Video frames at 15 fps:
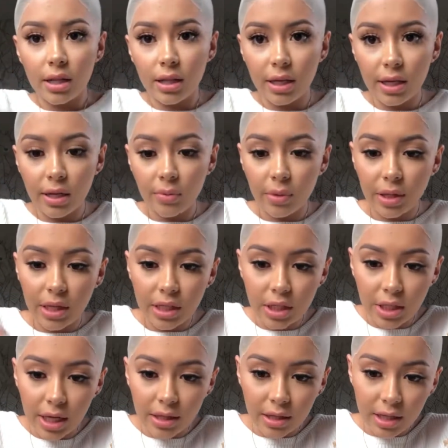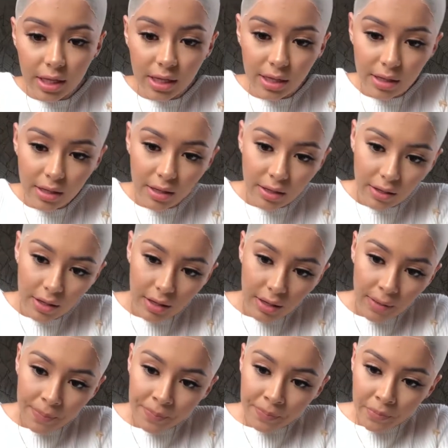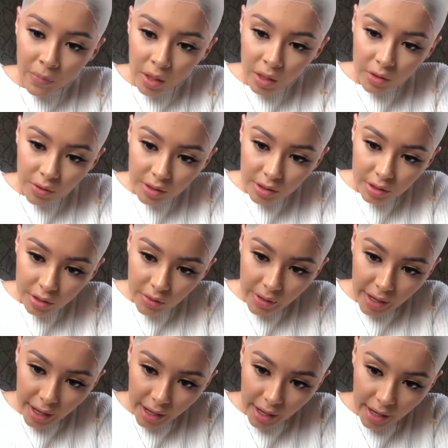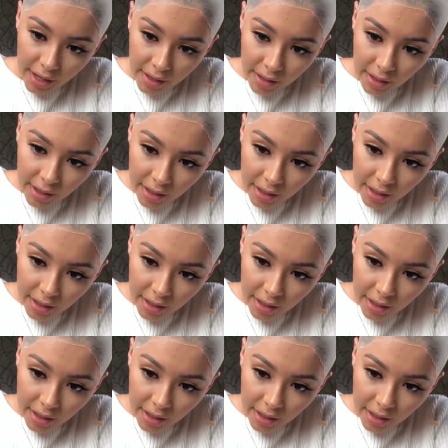clean it really gently. So just go ahead